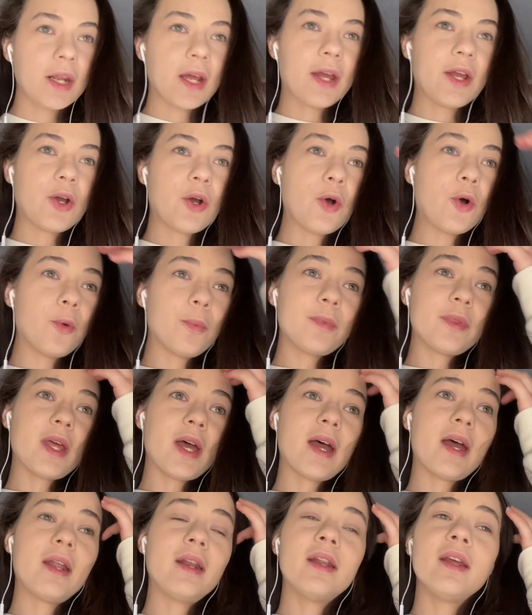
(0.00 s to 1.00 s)
I hope
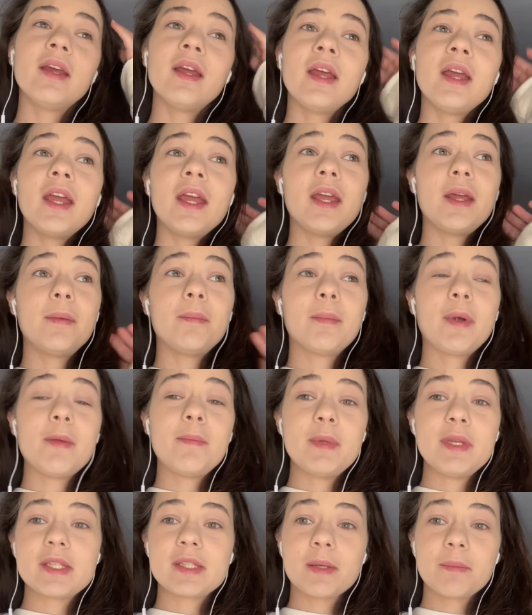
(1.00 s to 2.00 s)
that it might
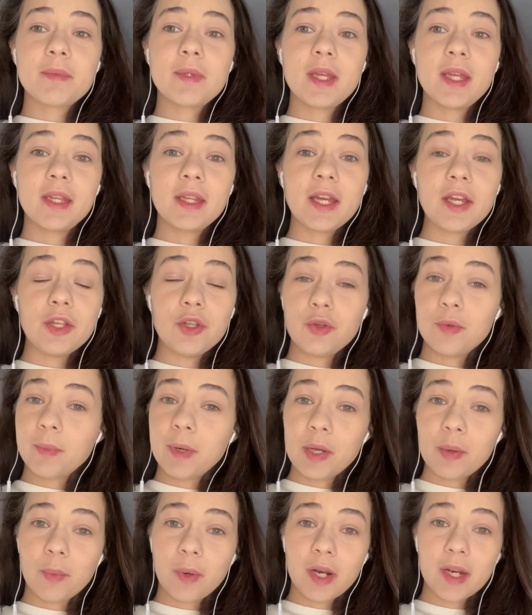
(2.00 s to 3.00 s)
be something that you
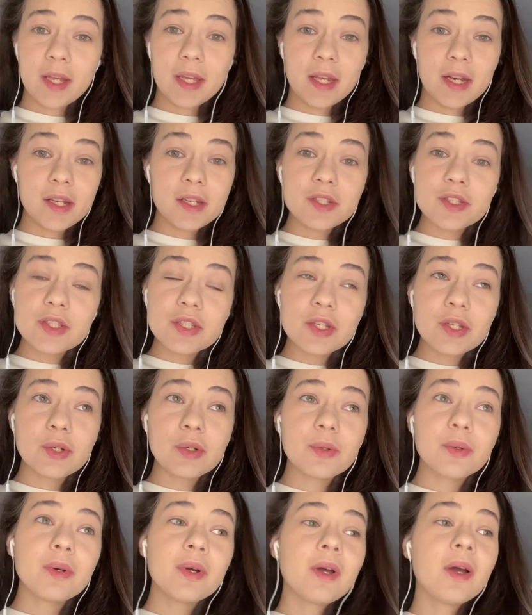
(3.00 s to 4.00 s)
might want to get
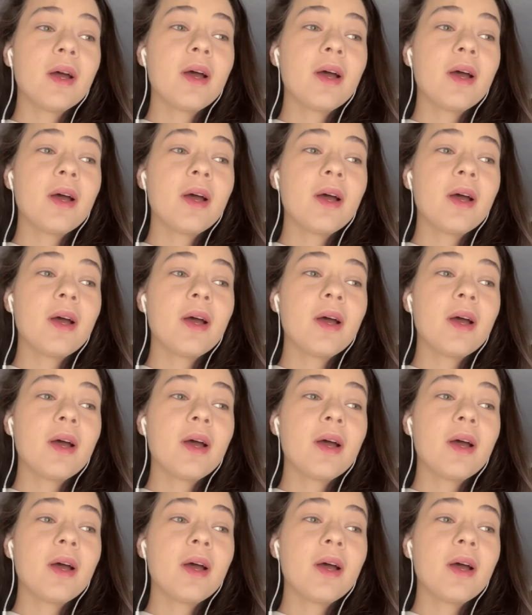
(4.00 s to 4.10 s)
into